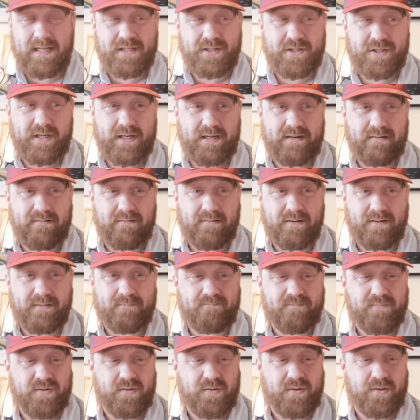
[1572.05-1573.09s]
Last year I
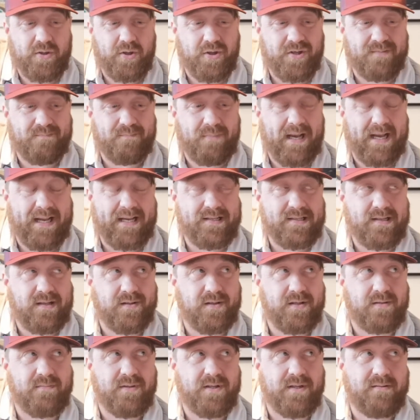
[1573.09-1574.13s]
sort of touched base
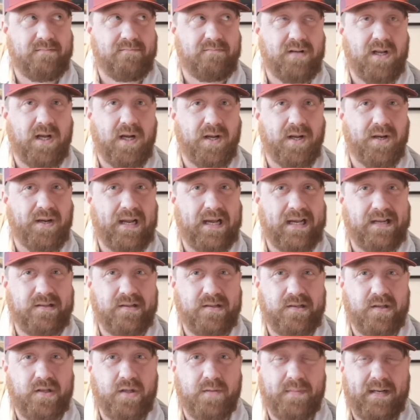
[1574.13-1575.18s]
on them and learned how
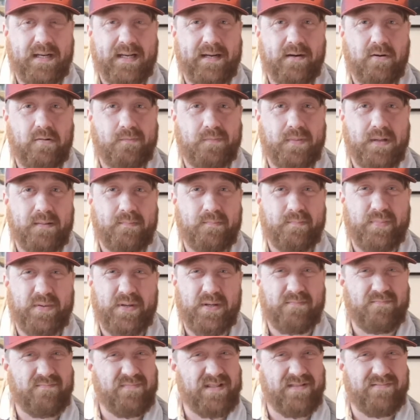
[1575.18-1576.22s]
to do them a little bit,
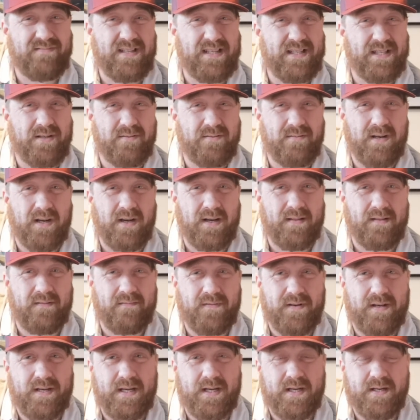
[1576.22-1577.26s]
but didn't really do a lot in the
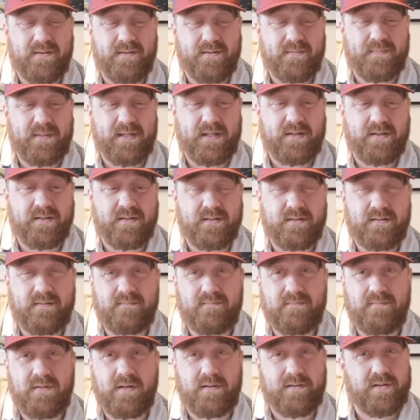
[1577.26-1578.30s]
videos because
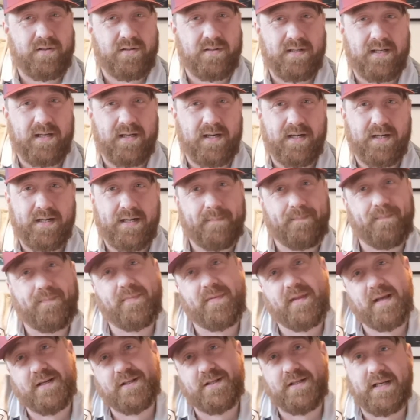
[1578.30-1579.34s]
I was just learning.
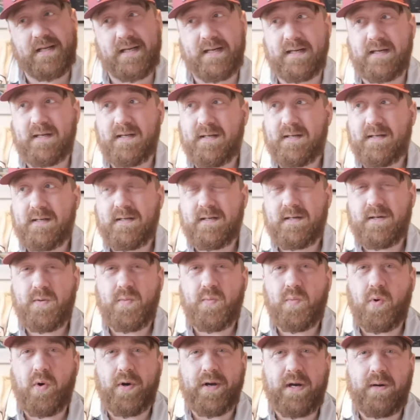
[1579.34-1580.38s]
This year,
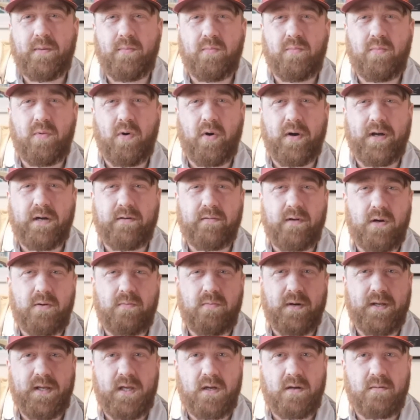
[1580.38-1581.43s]
why grow
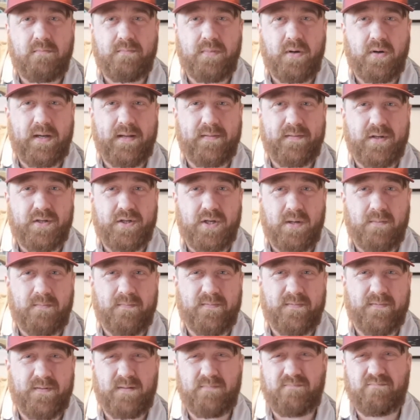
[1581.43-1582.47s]
what you can buy in the
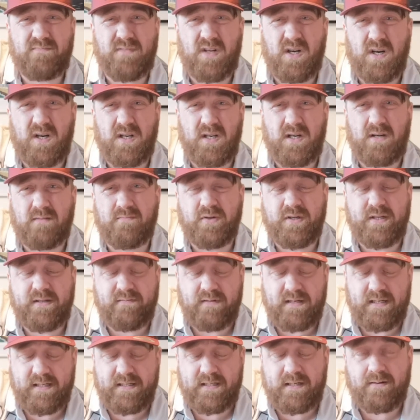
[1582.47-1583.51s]
shop for not a lot of money
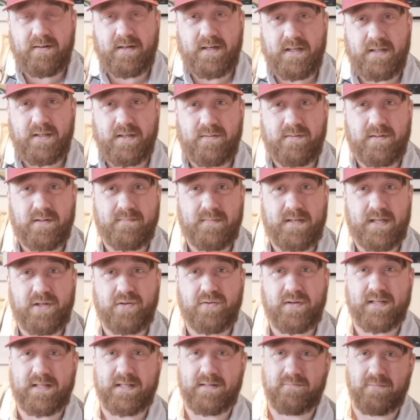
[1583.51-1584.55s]
really, so I'm going to do some
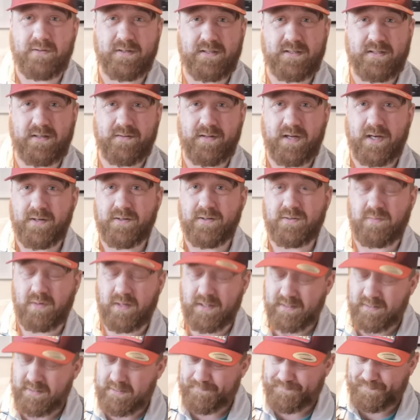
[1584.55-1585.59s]
interesting ones. So those
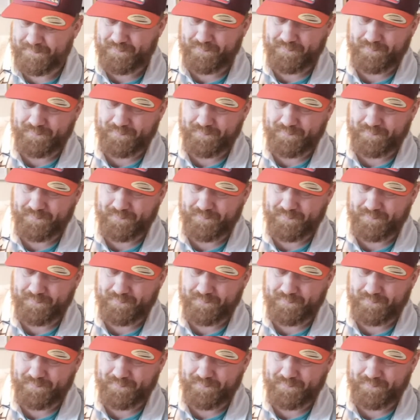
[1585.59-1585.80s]
ones.